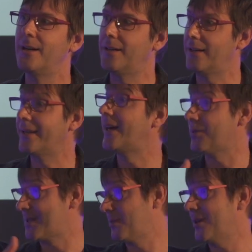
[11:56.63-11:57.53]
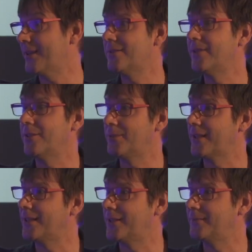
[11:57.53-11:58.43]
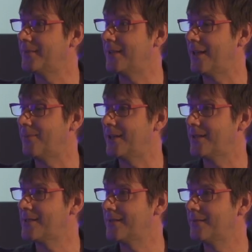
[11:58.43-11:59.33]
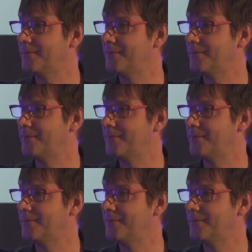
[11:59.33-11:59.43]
And I was the product development guy in that mix.